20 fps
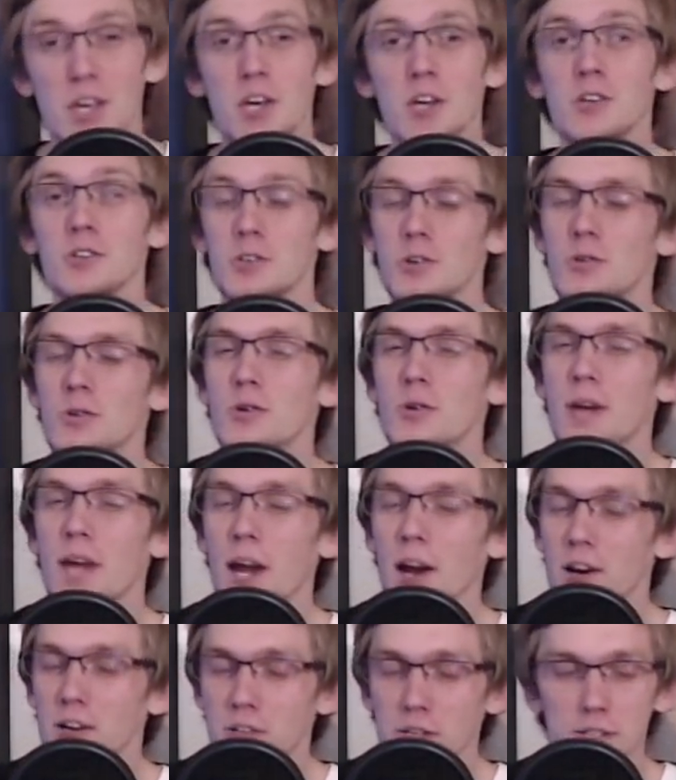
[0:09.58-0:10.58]
Two new
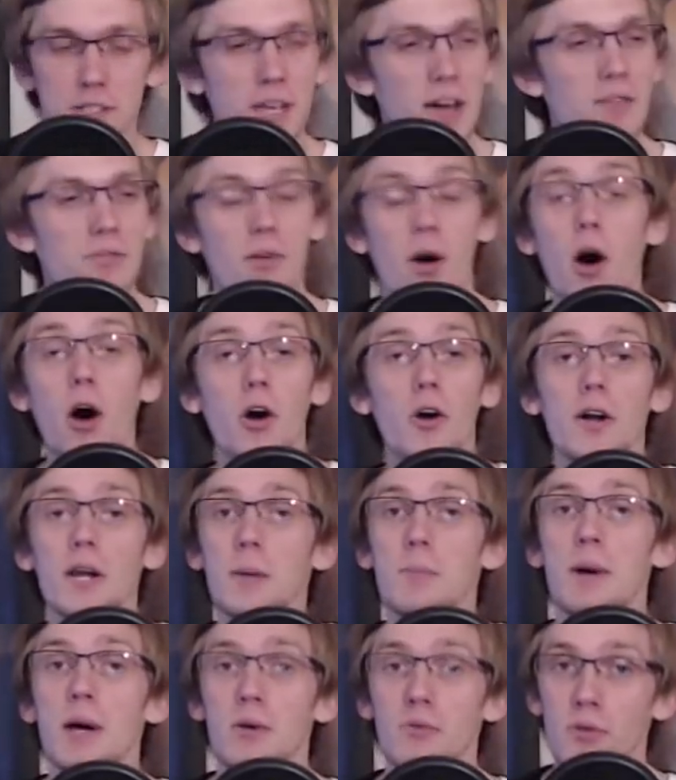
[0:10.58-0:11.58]
characters have
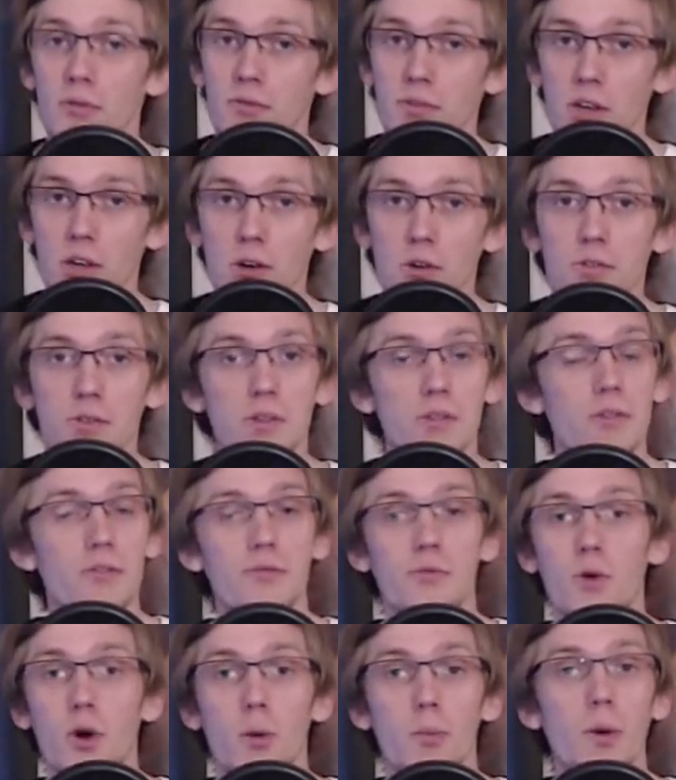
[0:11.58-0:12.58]
already been revealed in the
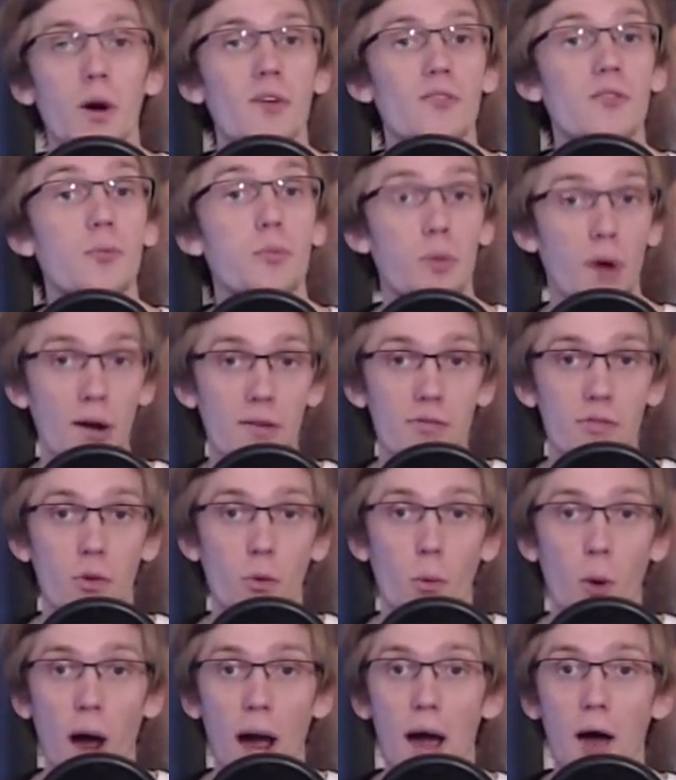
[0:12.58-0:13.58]
form of Breath of the
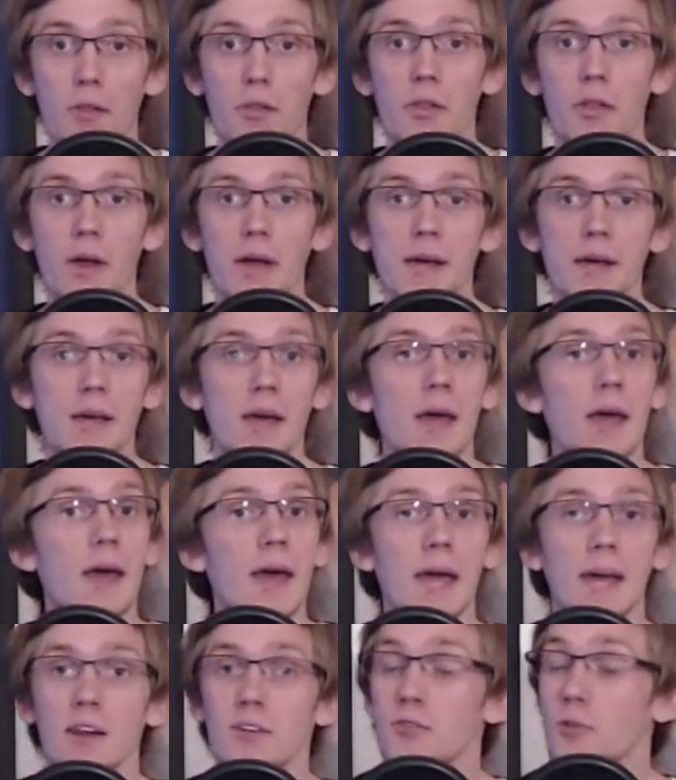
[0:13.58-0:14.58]
Wild Link
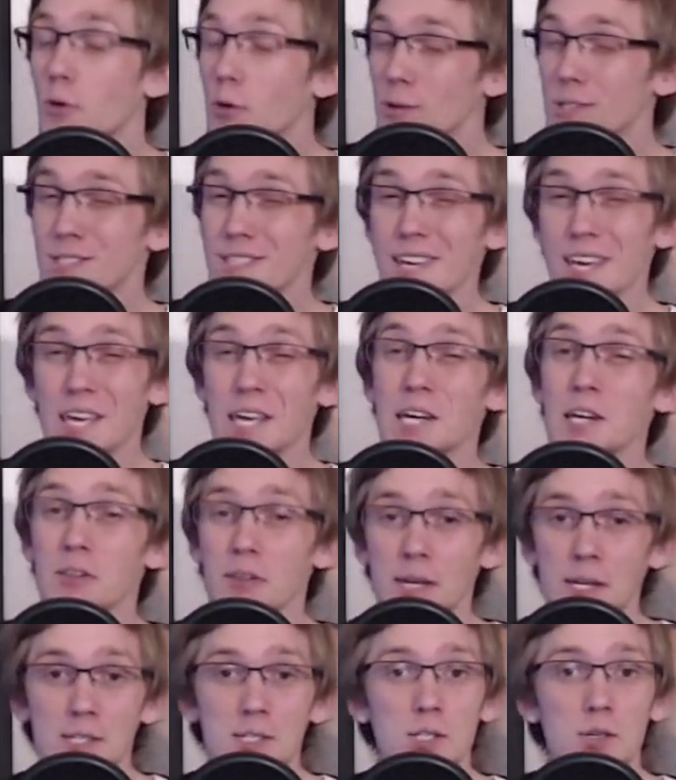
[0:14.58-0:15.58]
and of course the
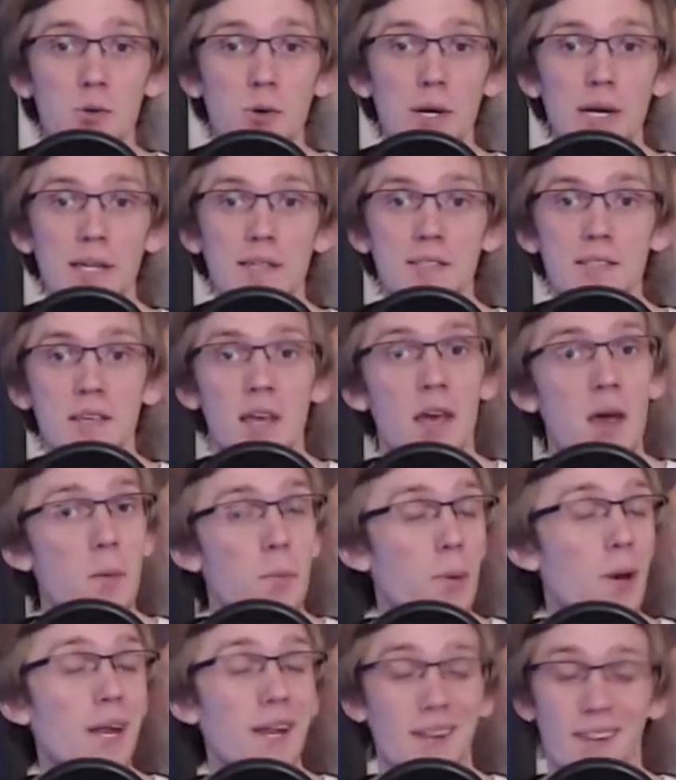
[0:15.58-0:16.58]
Inkling squids,
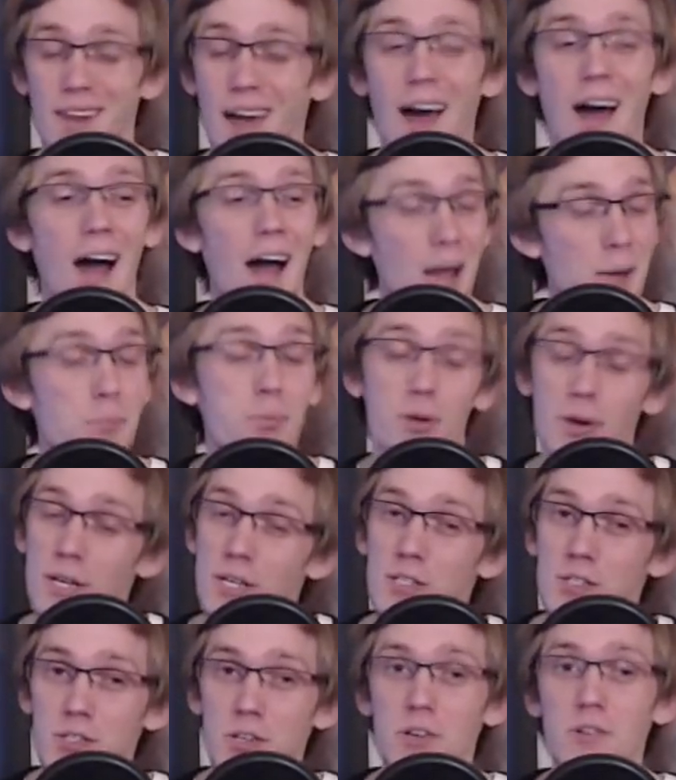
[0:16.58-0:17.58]
but I'm pretty
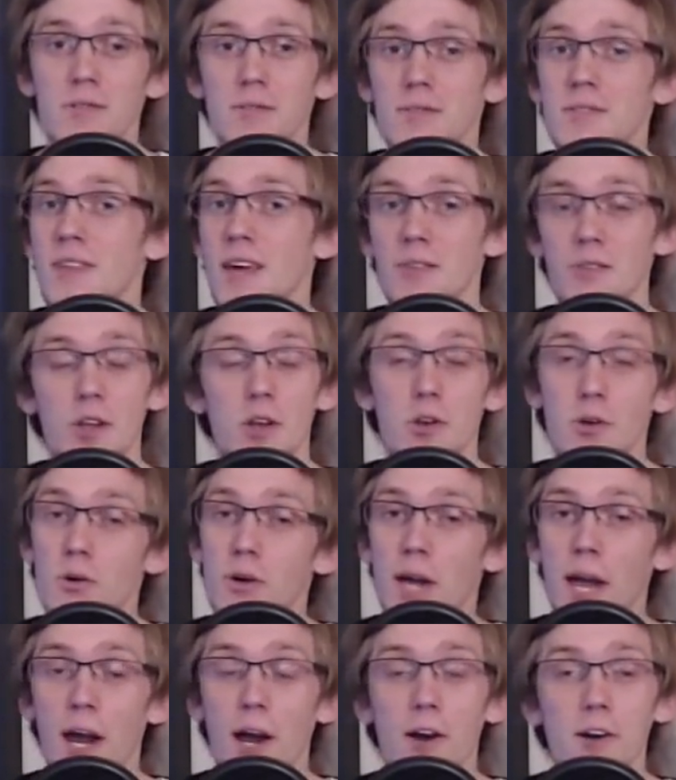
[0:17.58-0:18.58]
certain that the new
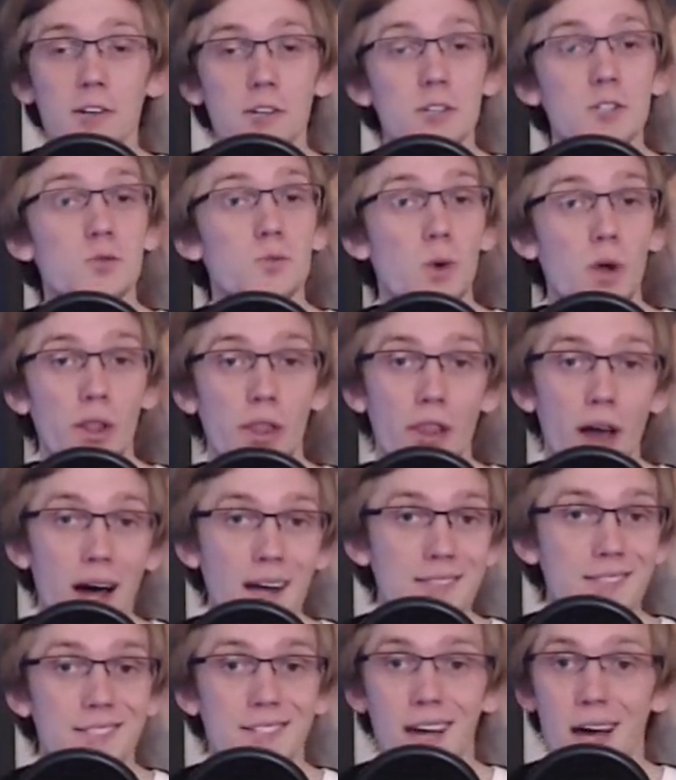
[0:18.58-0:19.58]
characters will
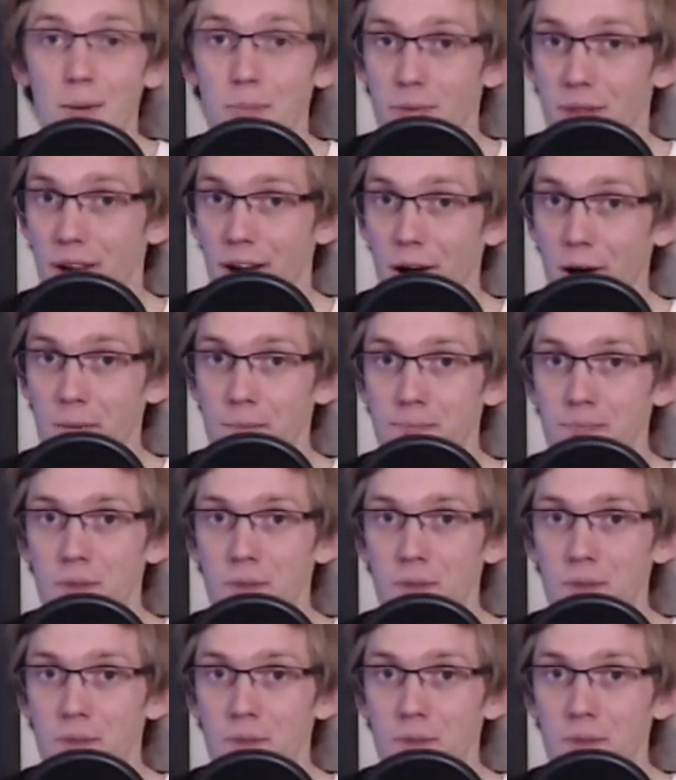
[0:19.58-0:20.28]
not stop there.